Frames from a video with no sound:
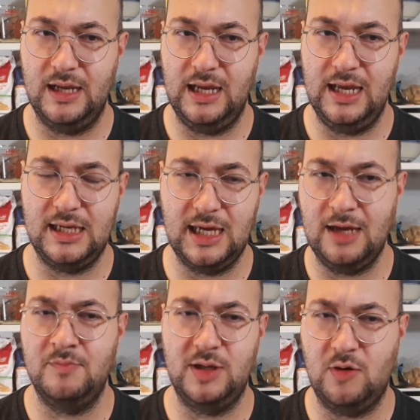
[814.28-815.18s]
it
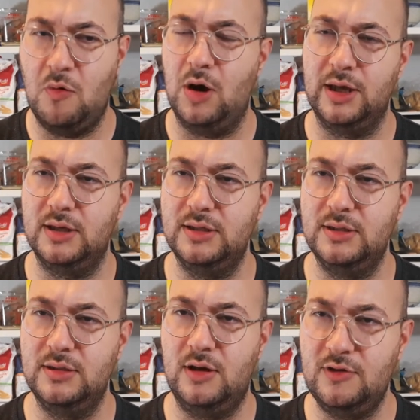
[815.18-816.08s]
can be quite
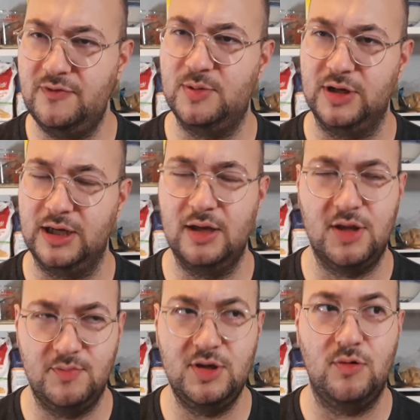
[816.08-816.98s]
off-putting. It
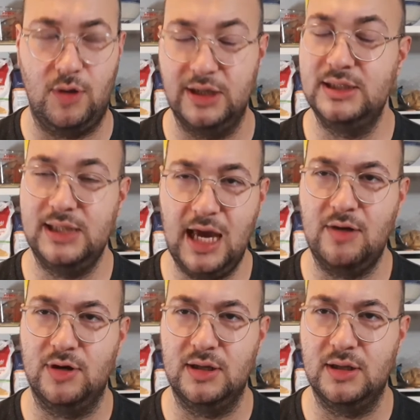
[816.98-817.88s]
can be quite
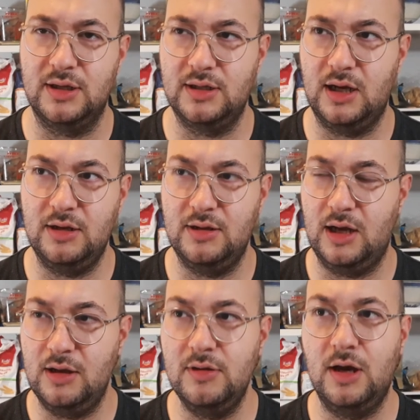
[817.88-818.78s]
scary. Like,
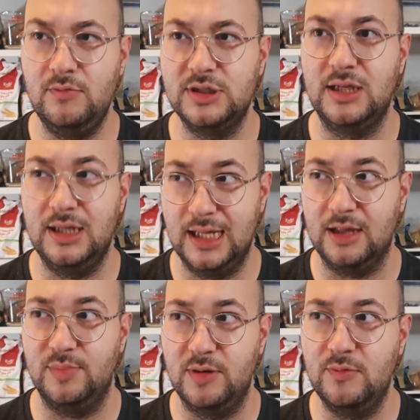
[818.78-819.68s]
I was a
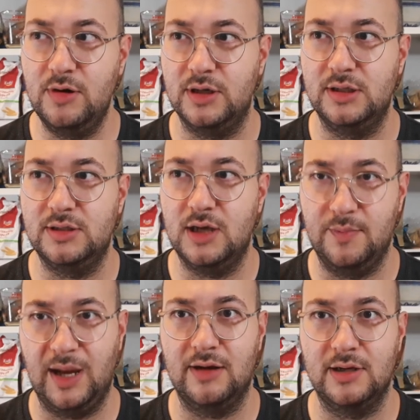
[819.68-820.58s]
little bit worried
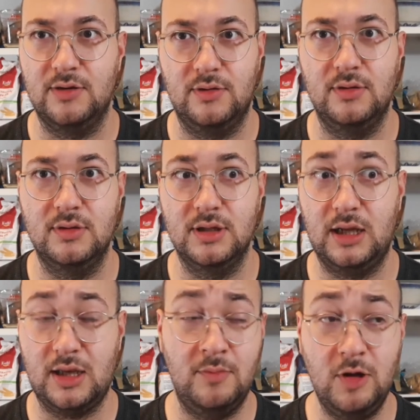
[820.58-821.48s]
about it all.
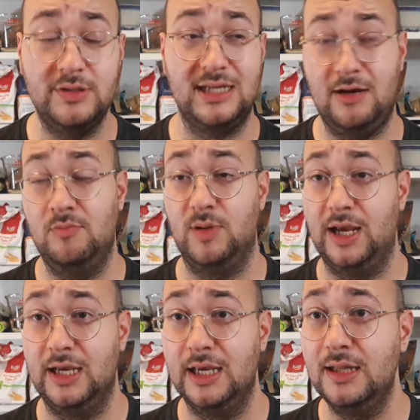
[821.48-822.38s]
Like, I'm not
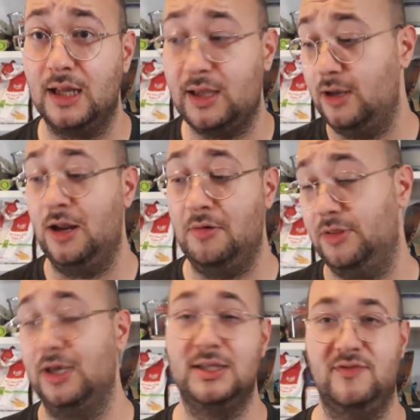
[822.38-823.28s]
downplaying it. Like, I know
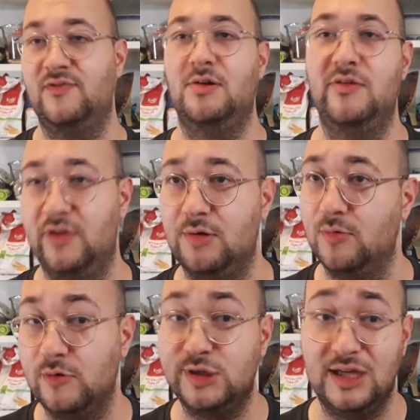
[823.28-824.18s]
that it's a very, very
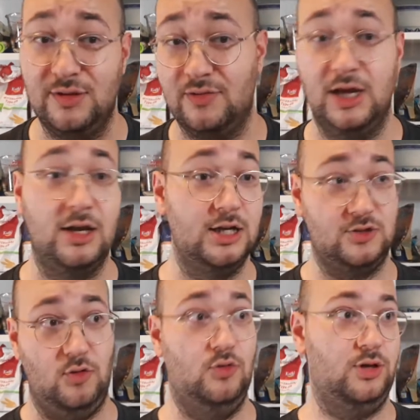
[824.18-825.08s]
routine thing and
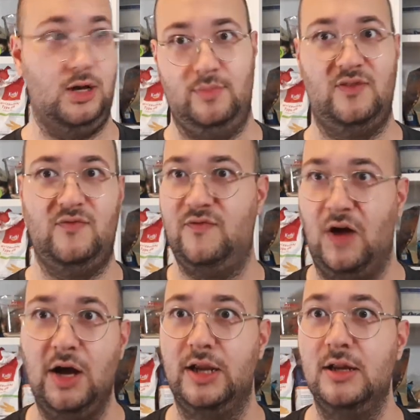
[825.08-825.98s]
it's all going to be
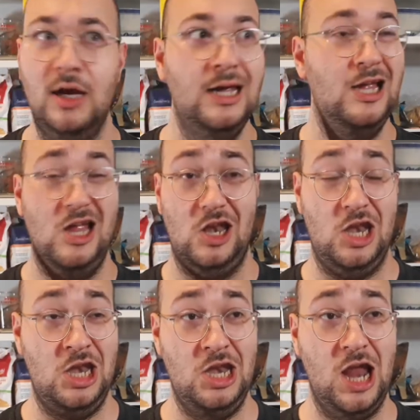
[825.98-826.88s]
fine
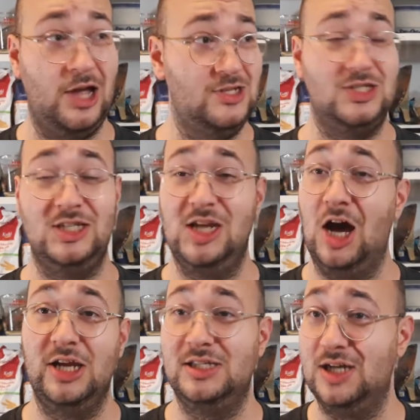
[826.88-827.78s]

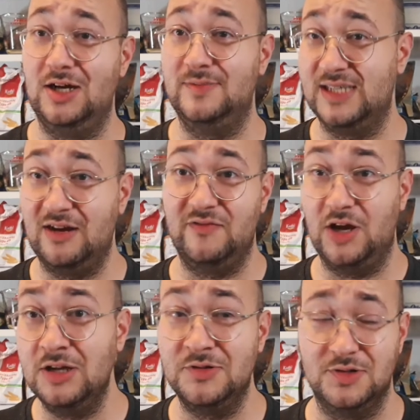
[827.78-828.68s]
99 times out of
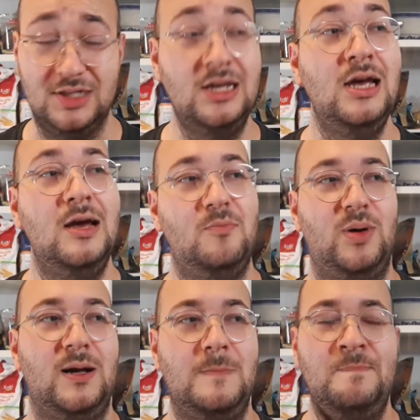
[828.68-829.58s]
100.
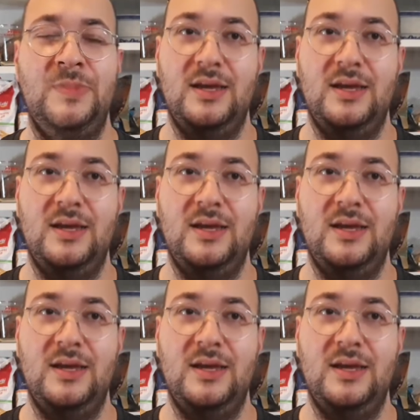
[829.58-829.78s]
But,